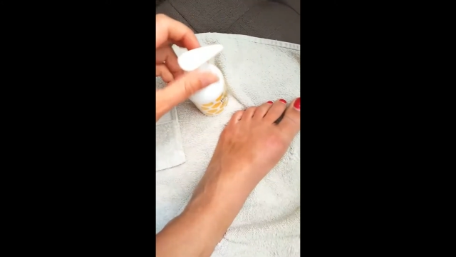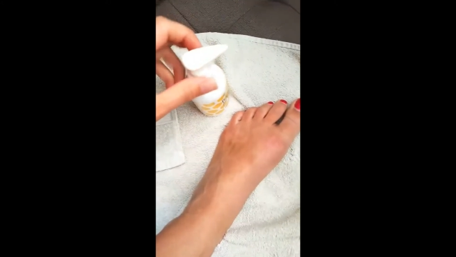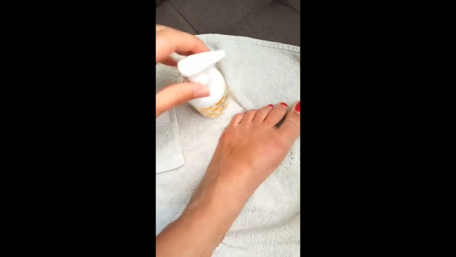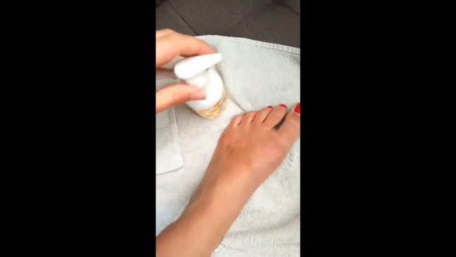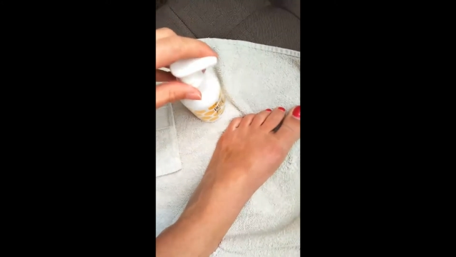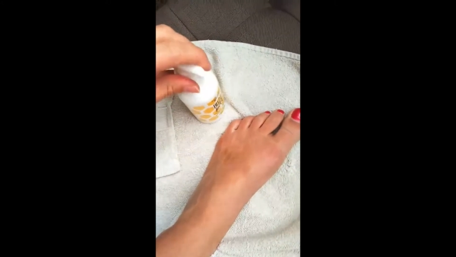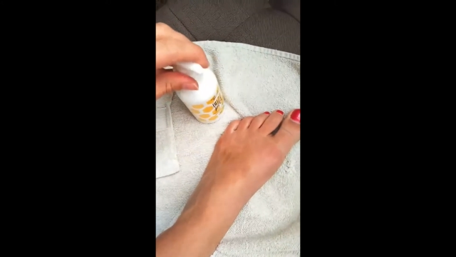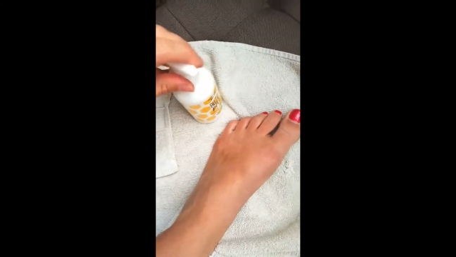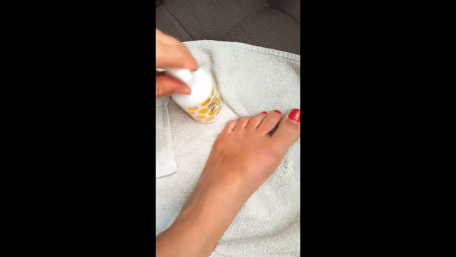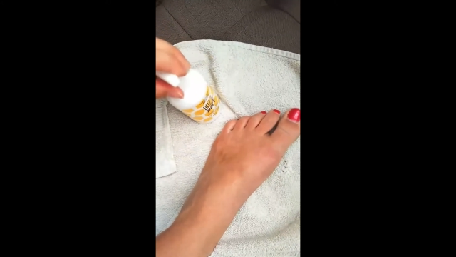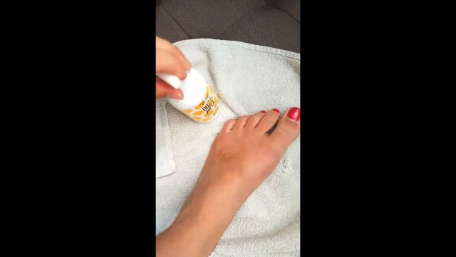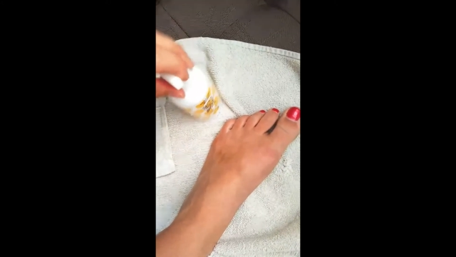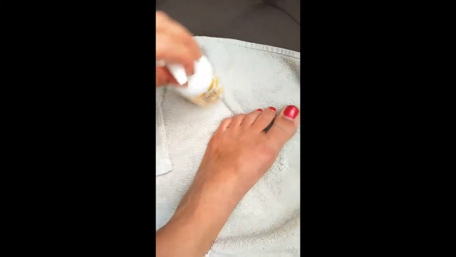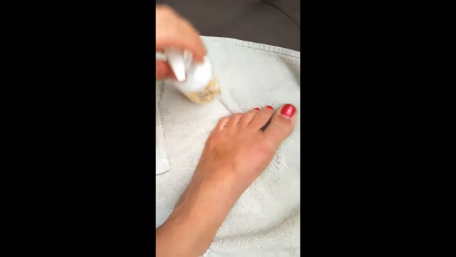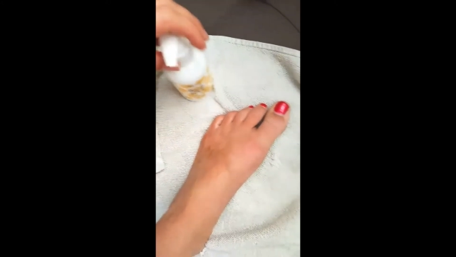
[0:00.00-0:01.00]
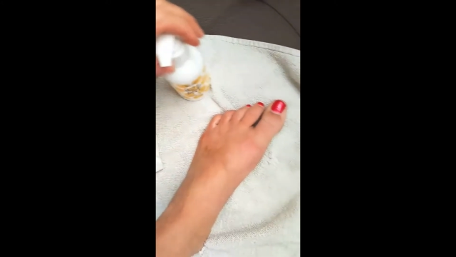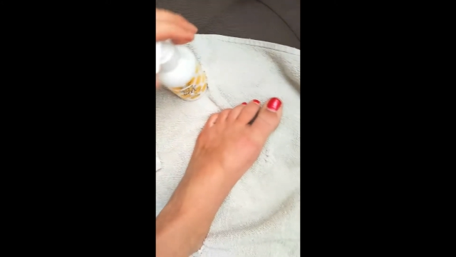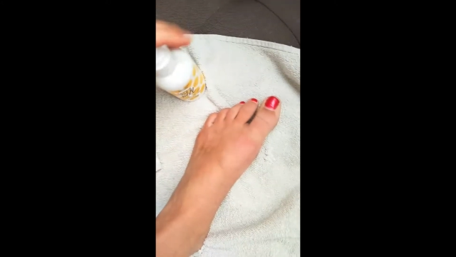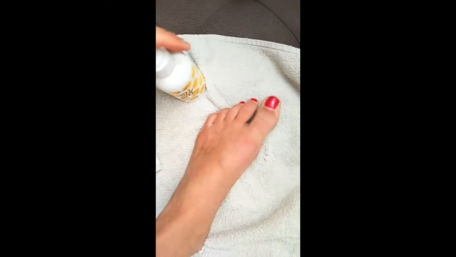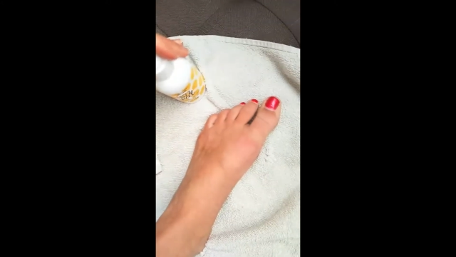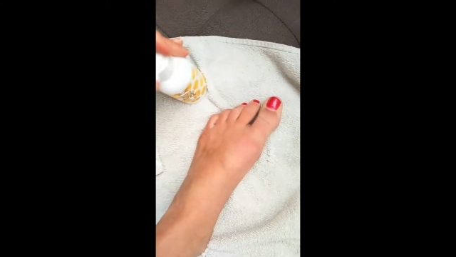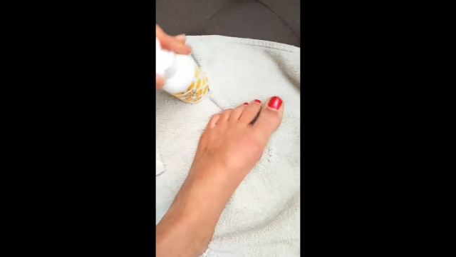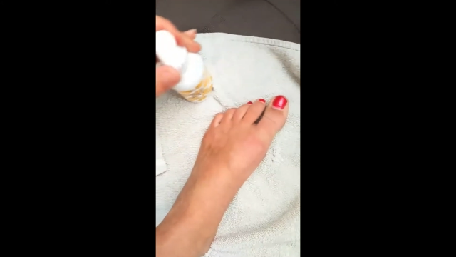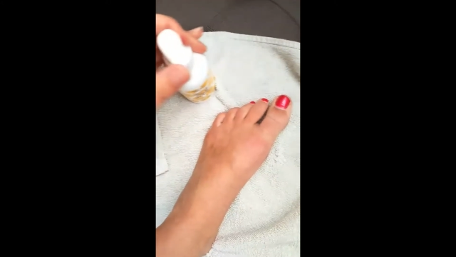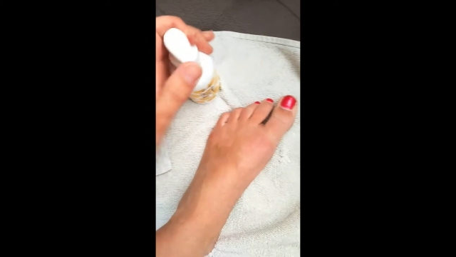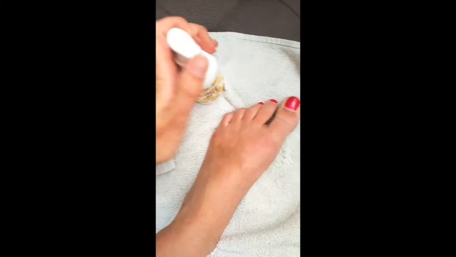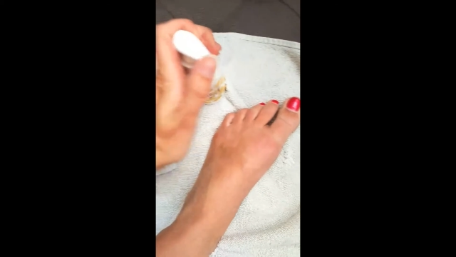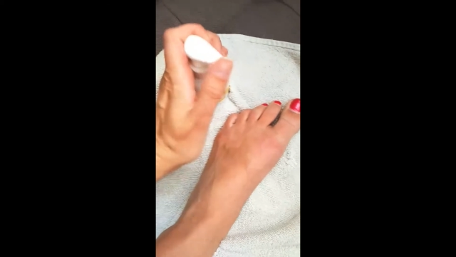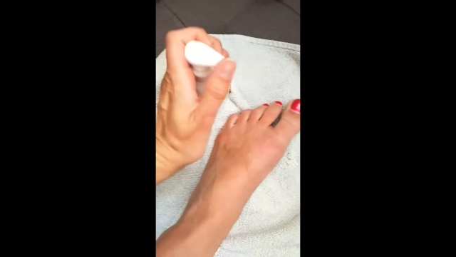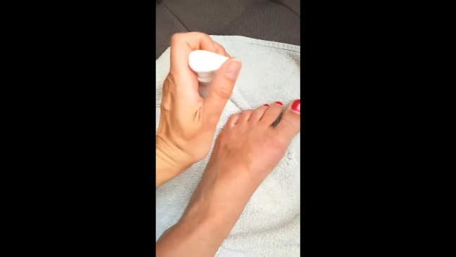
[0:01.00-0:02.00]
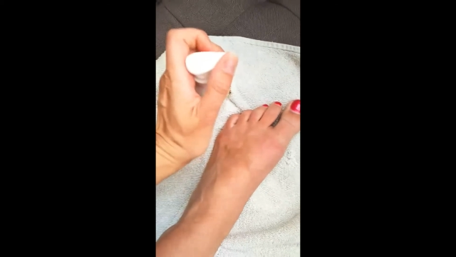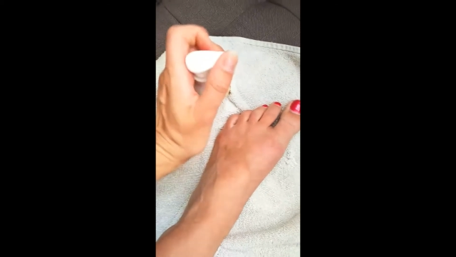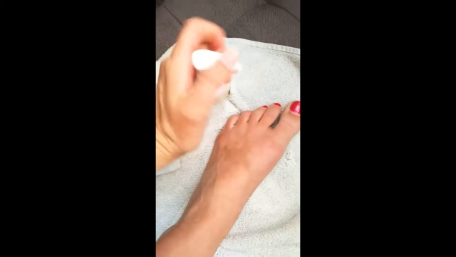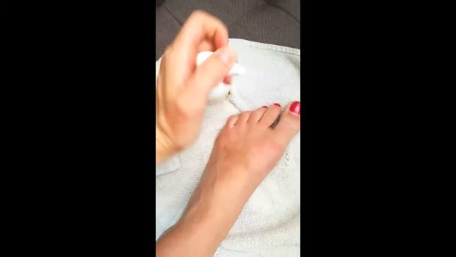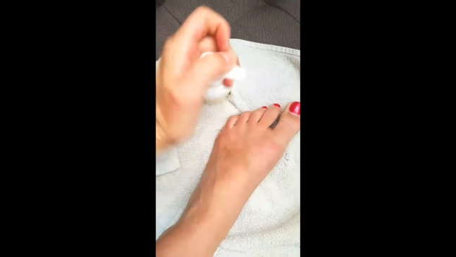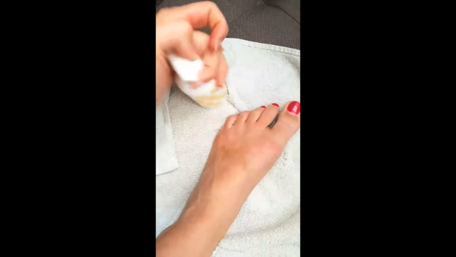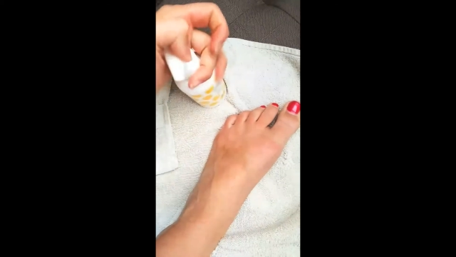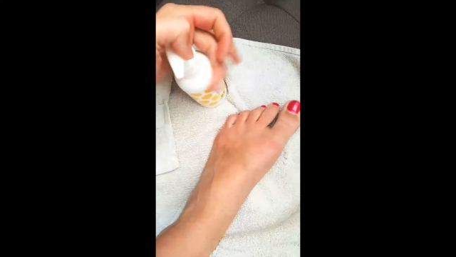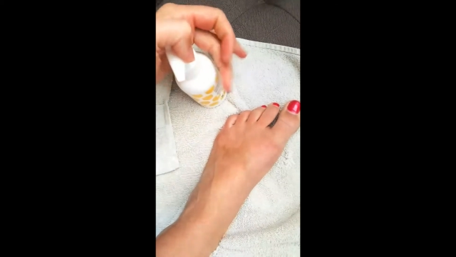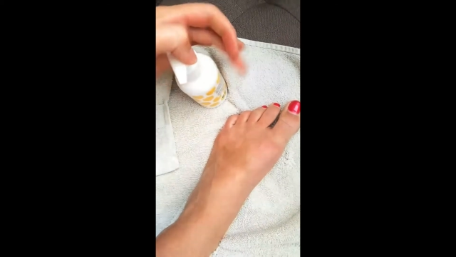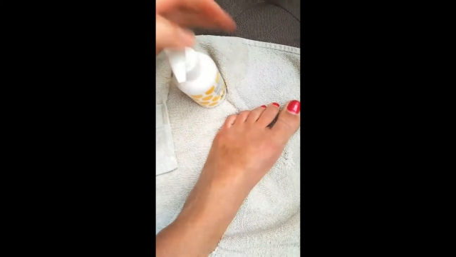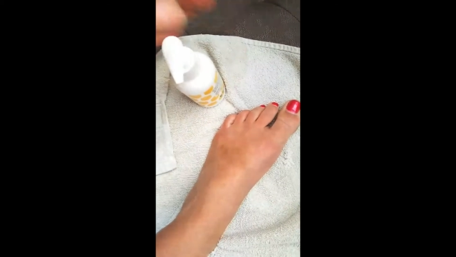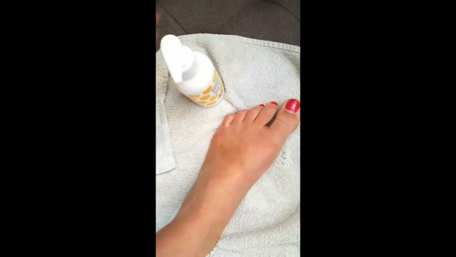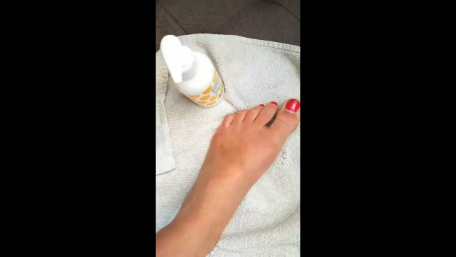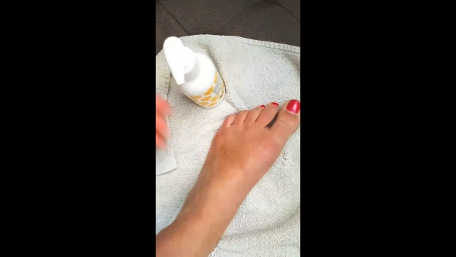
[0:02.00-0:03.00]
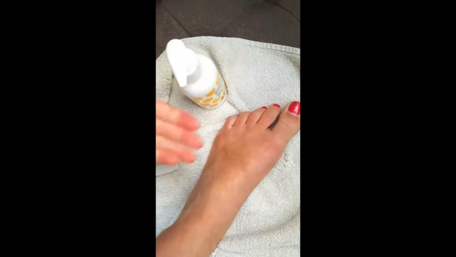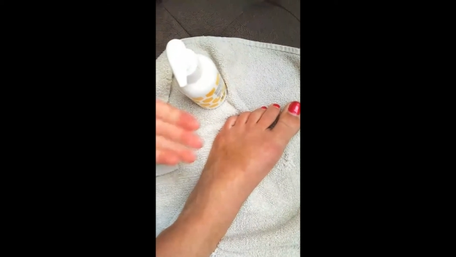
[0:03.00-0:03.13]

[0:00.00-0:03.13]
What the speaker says: (no speaker visible)